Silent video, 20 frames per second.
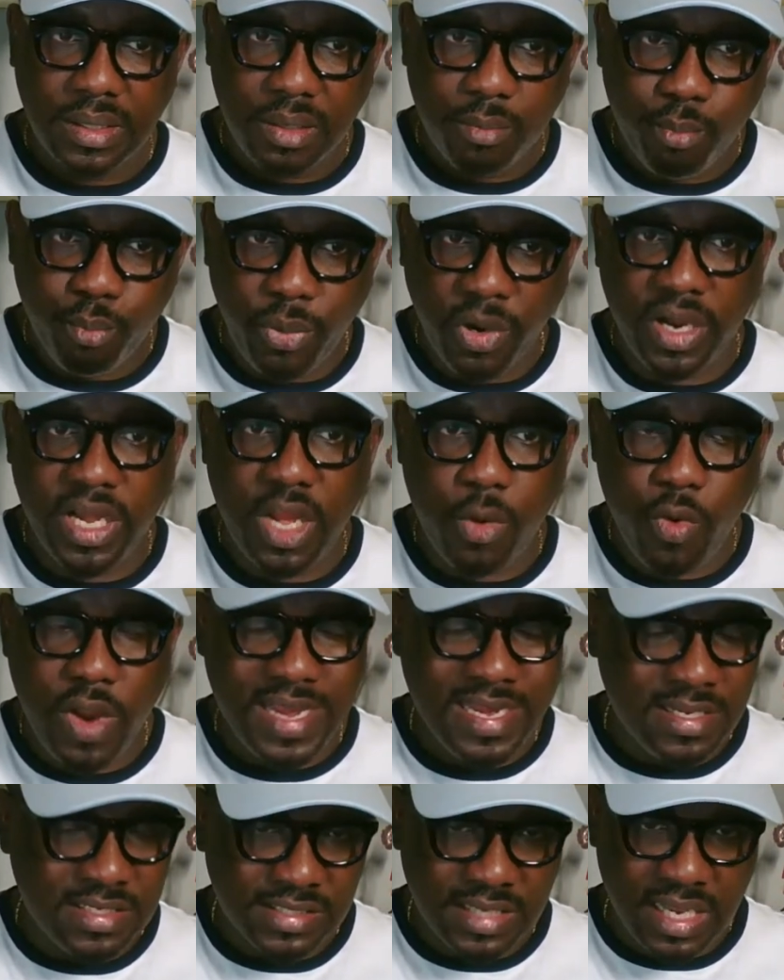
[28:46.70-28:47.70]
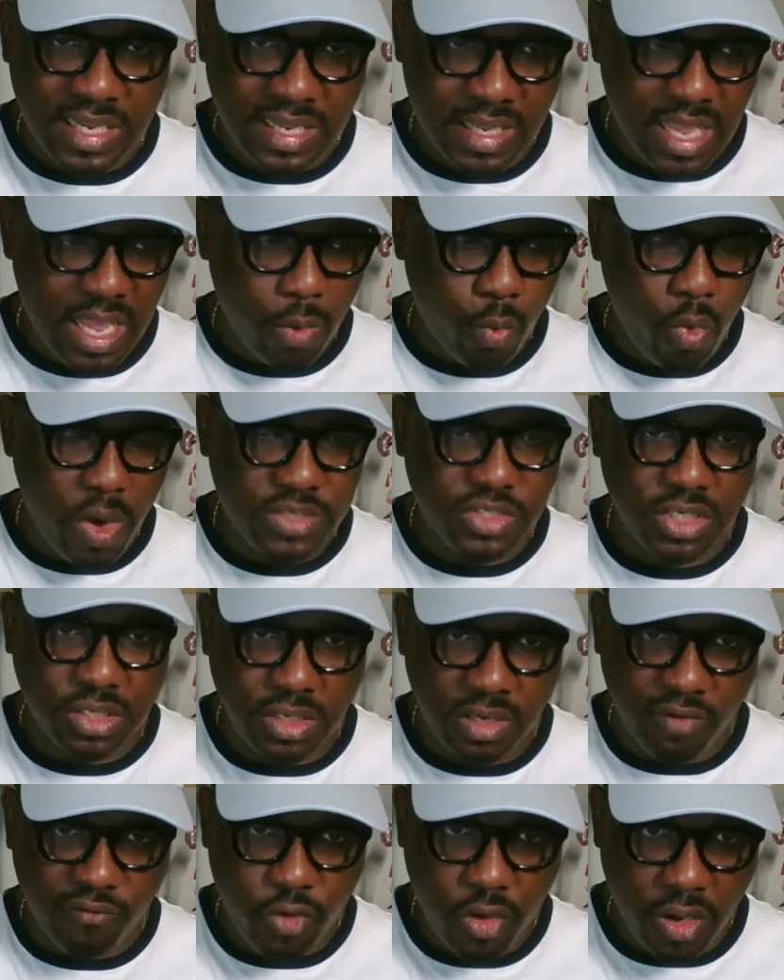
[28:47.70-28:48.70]
Body weight is a question
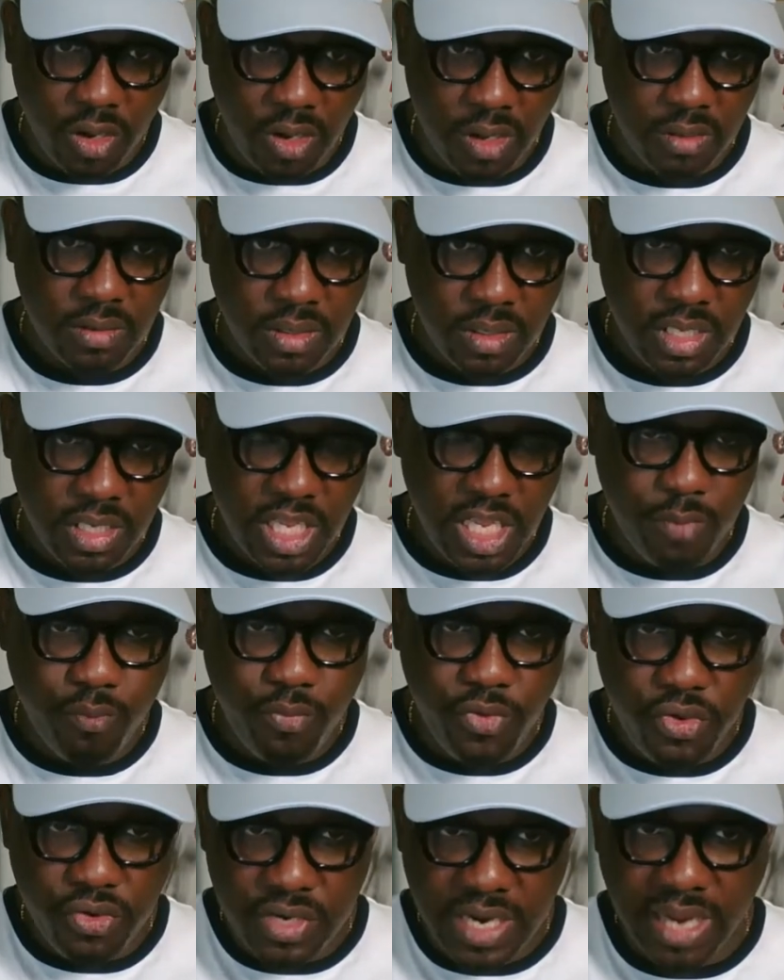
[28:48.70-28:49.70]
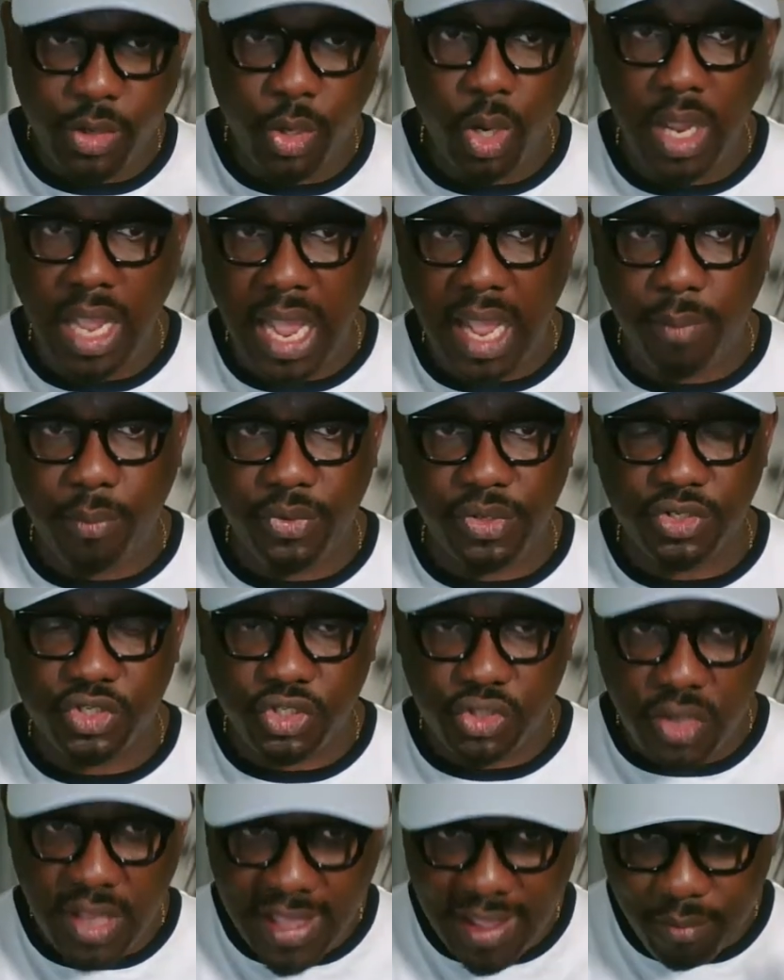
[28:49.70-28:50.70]
of your input and your output.
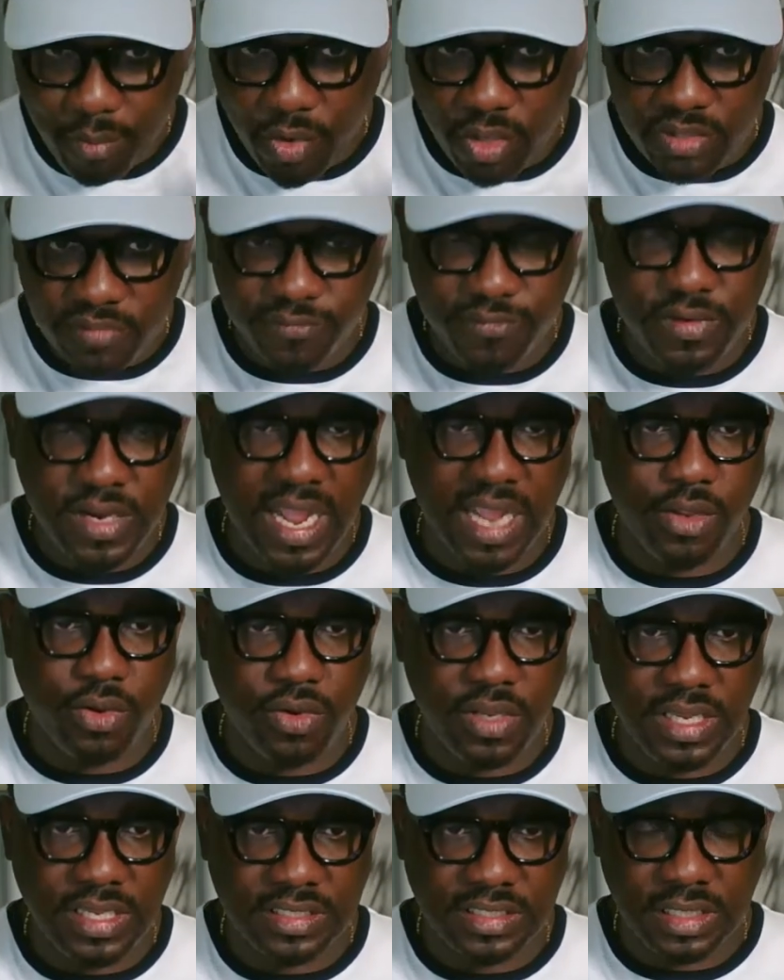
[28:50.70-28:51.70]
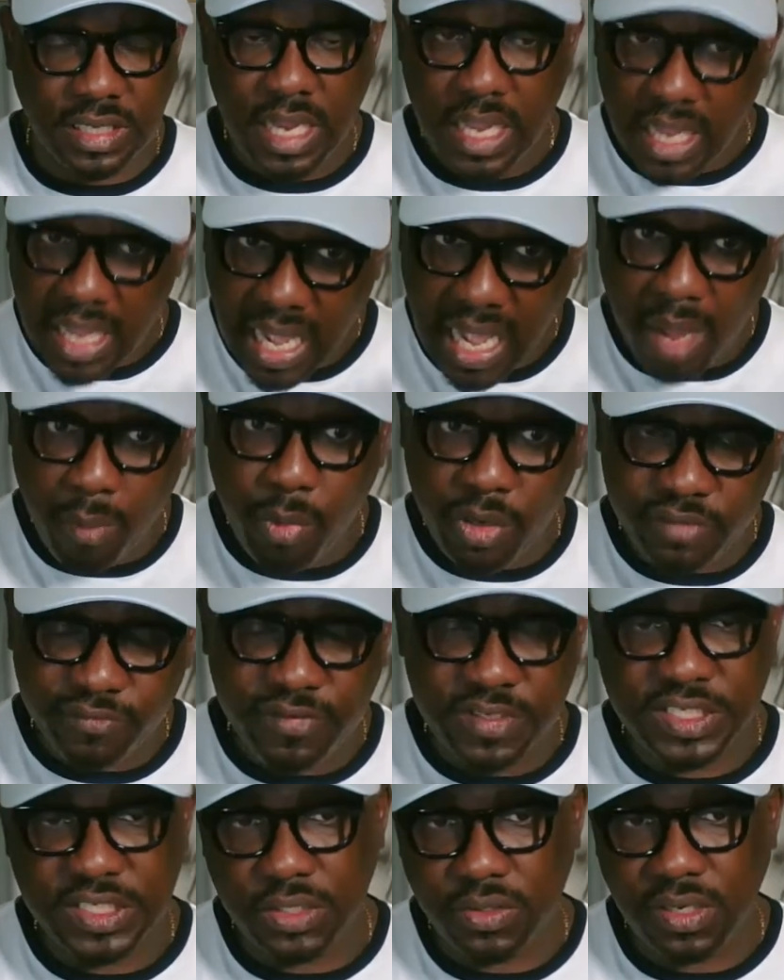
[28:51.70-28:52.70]
So how much food are you eating? How much
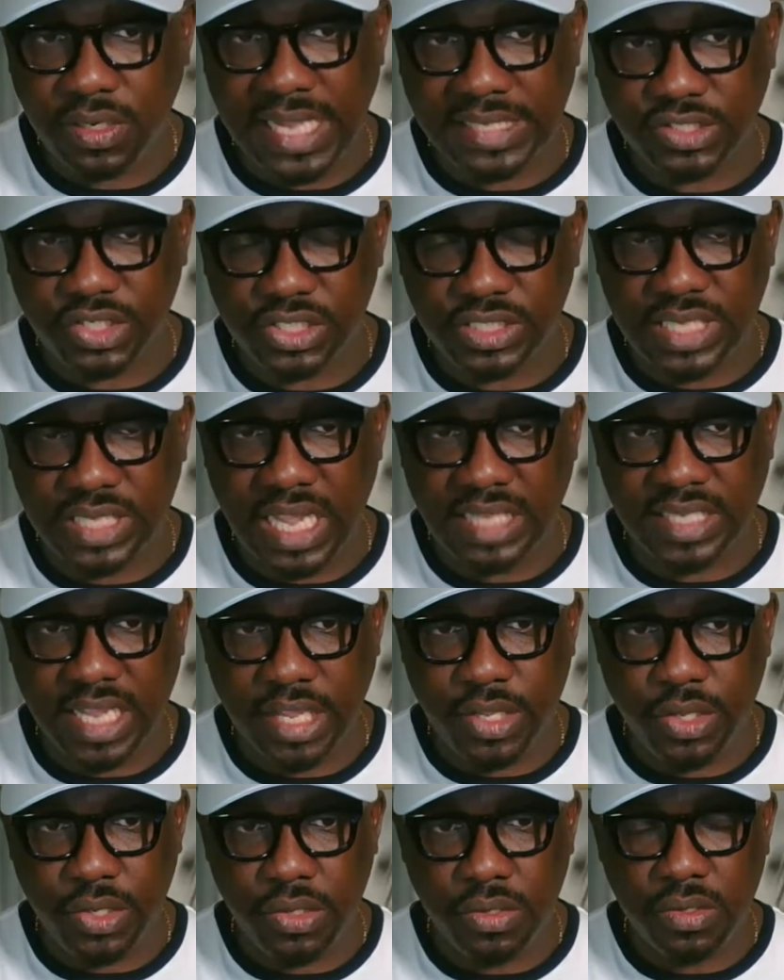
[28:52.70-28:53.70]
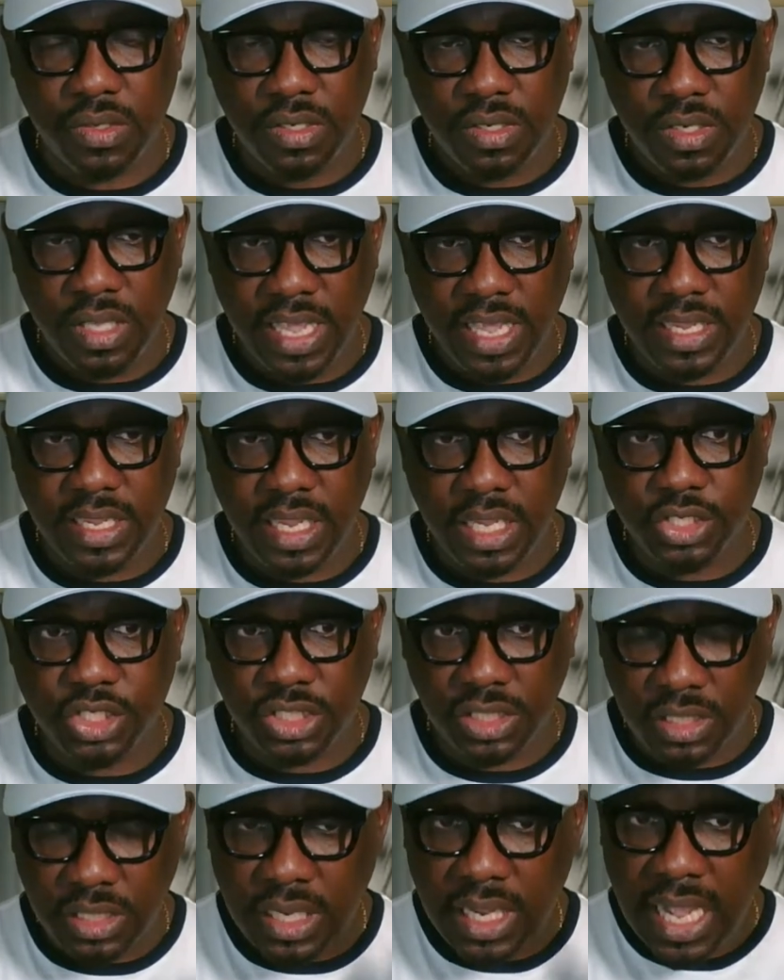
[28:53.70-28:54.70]
physical exercise are you
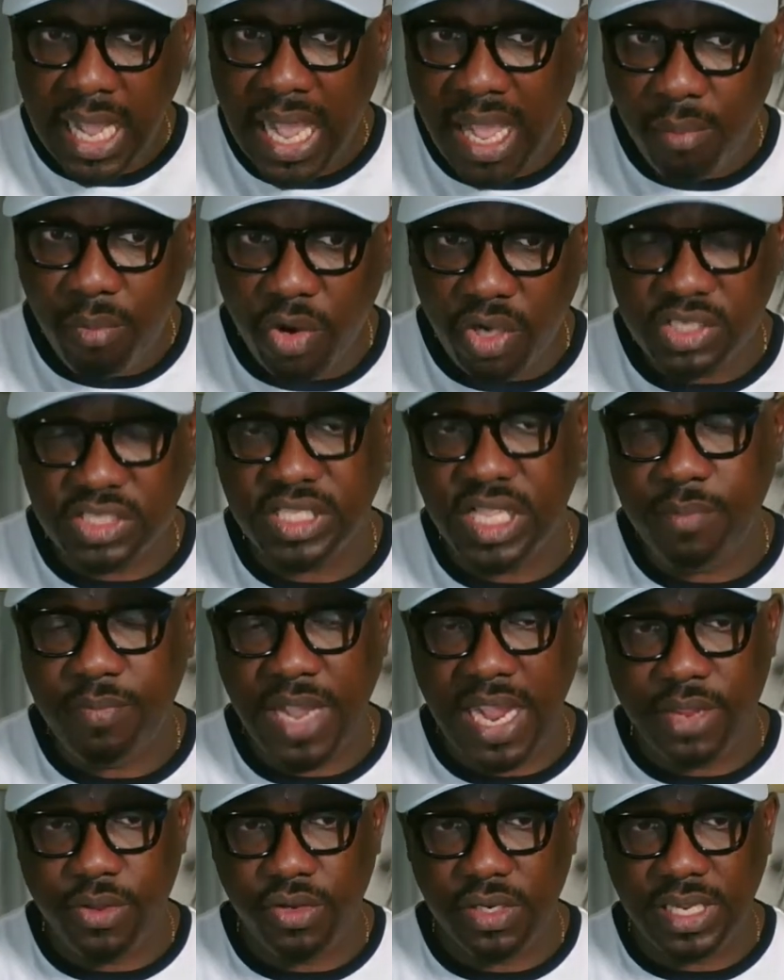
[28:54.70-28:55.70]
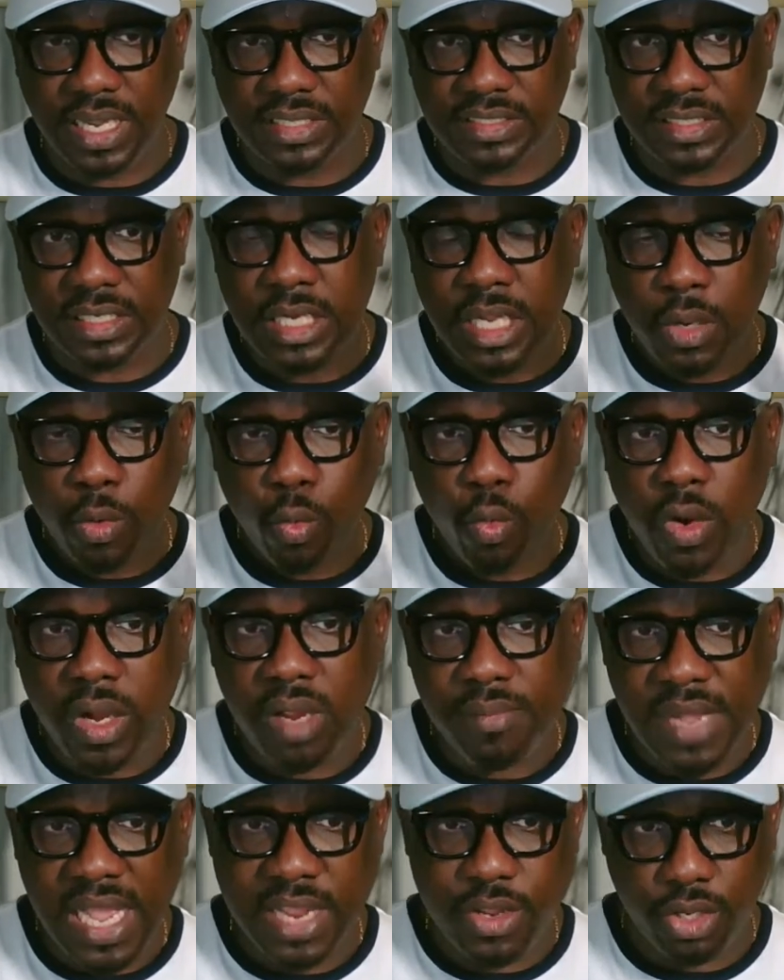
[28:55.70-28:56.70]
engaging in? How much sleep are you getting? What
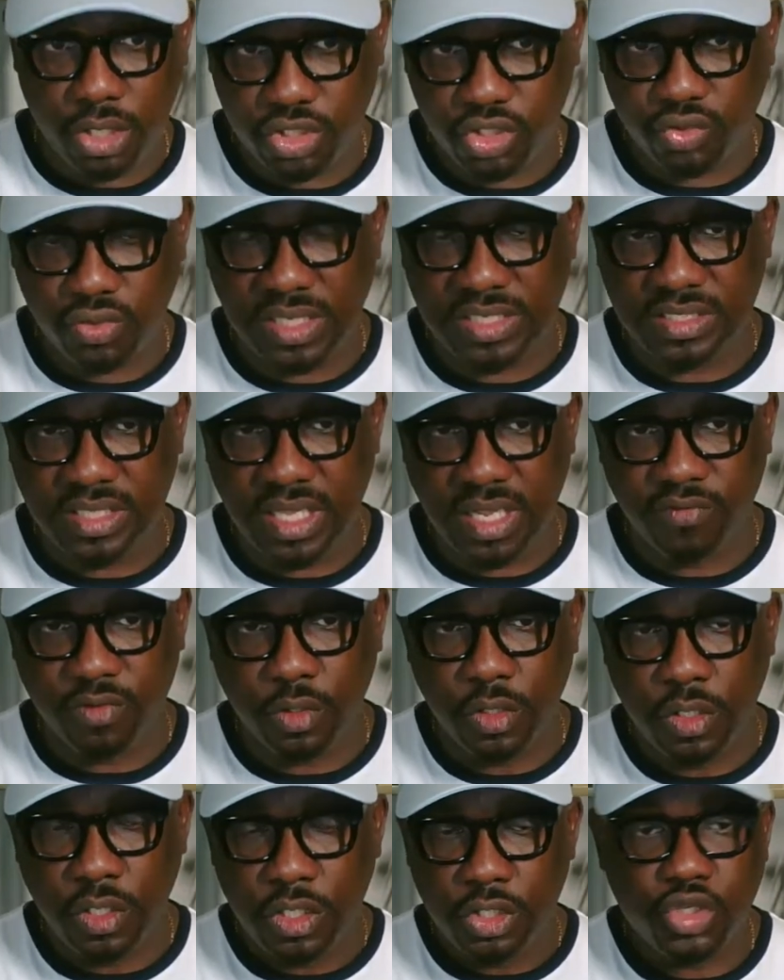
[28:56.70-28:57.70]
about your stress level?